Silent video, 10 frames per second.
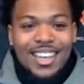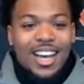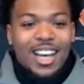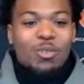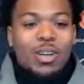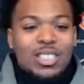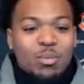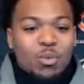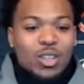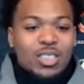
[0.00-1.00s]
It wasn't
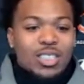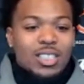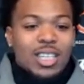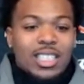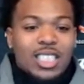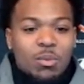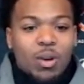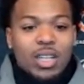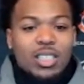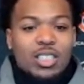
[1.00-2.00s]
more just like tell me
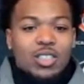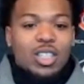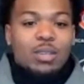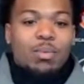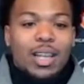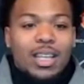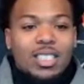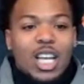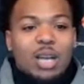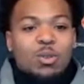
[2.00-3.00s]
what I need to do to get playing
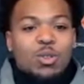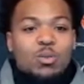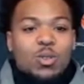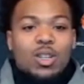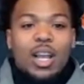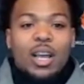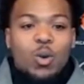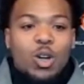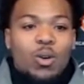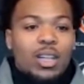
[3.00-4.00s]
time. It was more like,
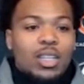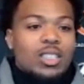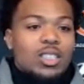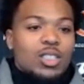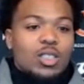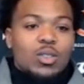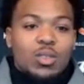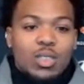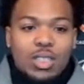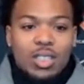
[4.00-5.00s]
what do I need to do
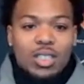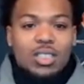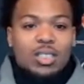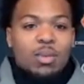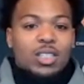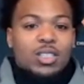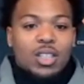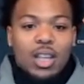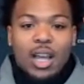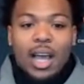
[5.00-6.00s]
to make sure
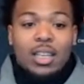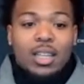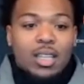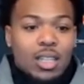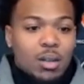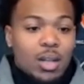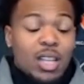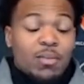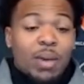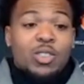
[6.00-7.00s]
that I can
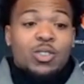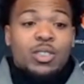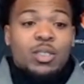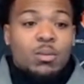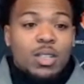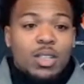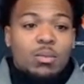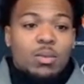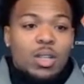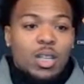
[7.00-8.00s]
live my dream
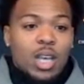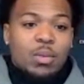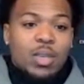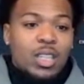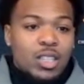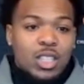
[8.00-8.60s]
and be here?